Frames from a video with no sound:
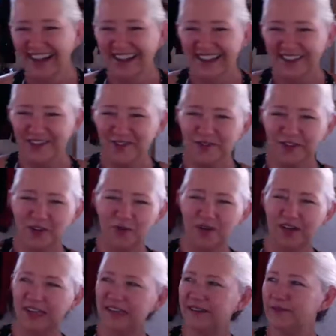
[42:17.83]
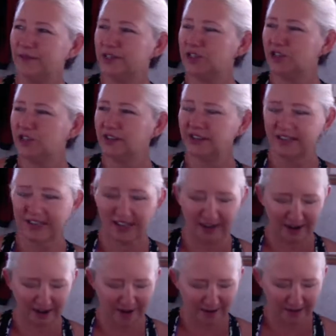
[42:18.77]
You knew it, but you didn't
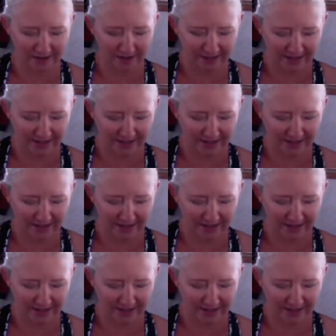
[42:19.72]
care?